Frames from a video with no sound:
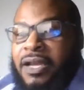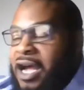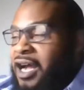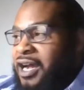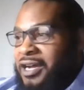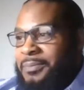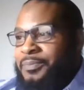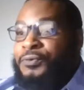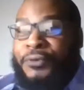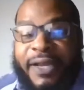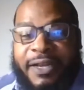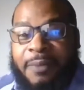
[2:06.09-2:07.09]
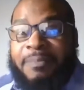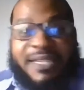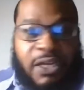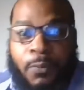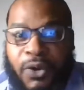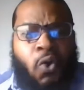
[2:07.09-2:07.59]
um, freedom
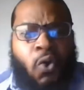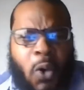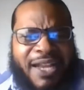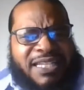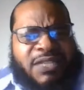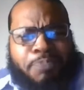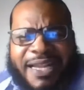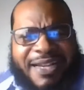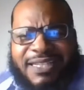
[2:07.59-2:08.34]
somewhere. What is black?